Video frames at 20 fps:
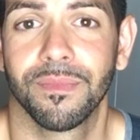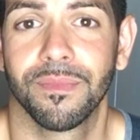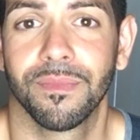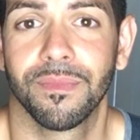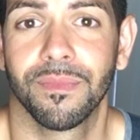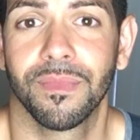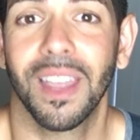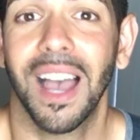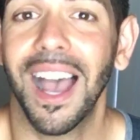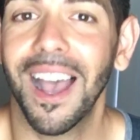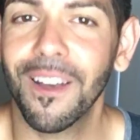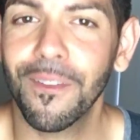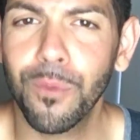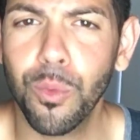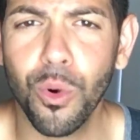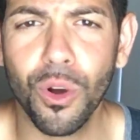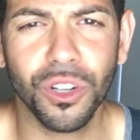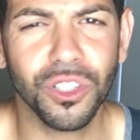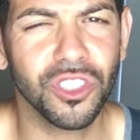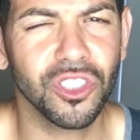I've worked
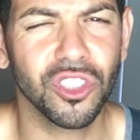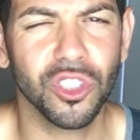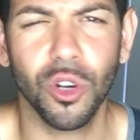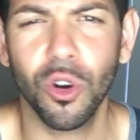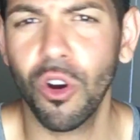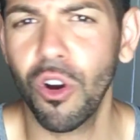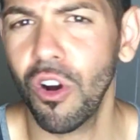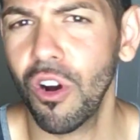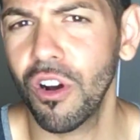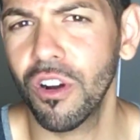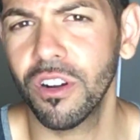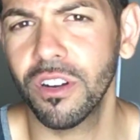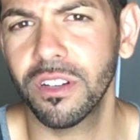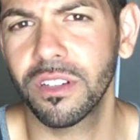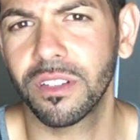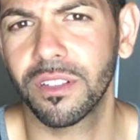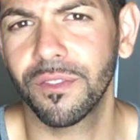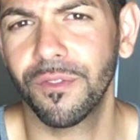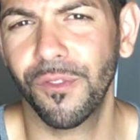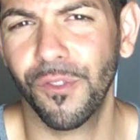so hard
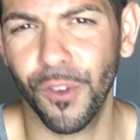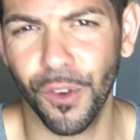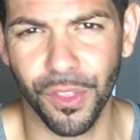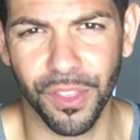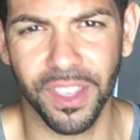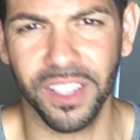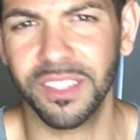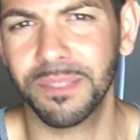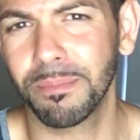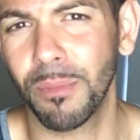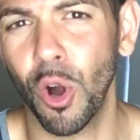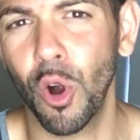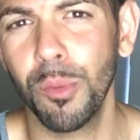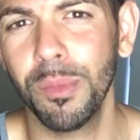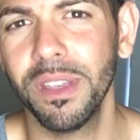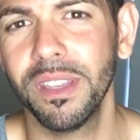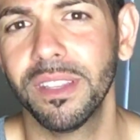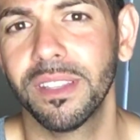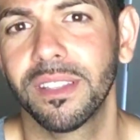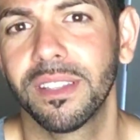for this moment
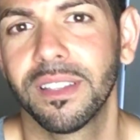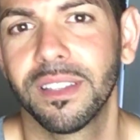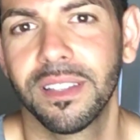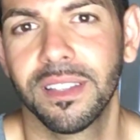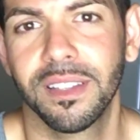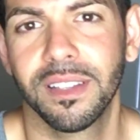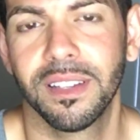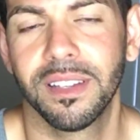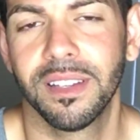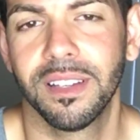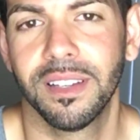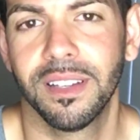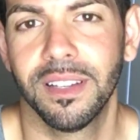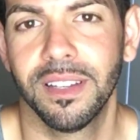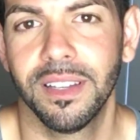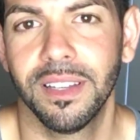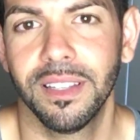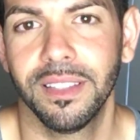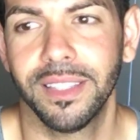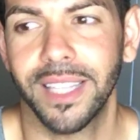
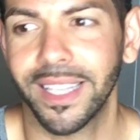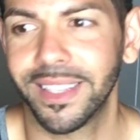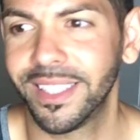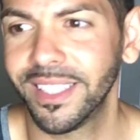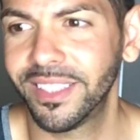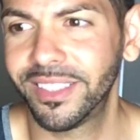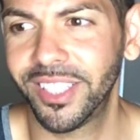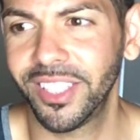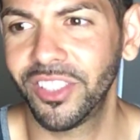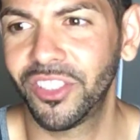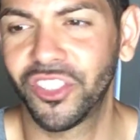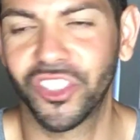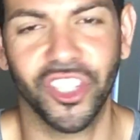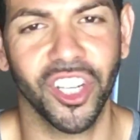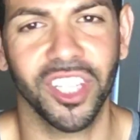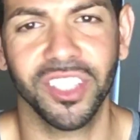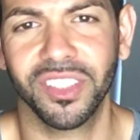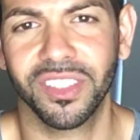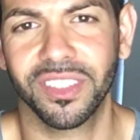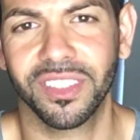that this is
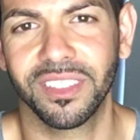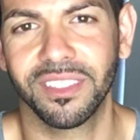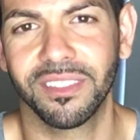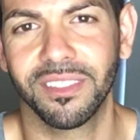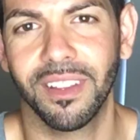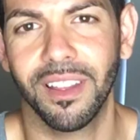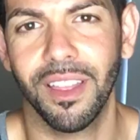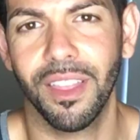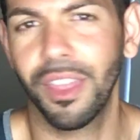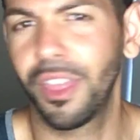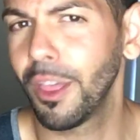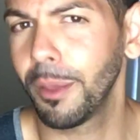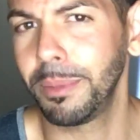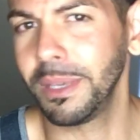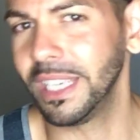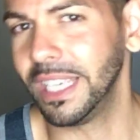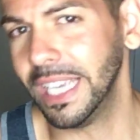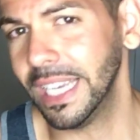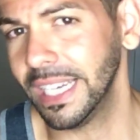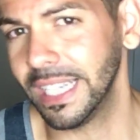just the
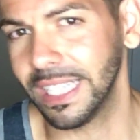beginning.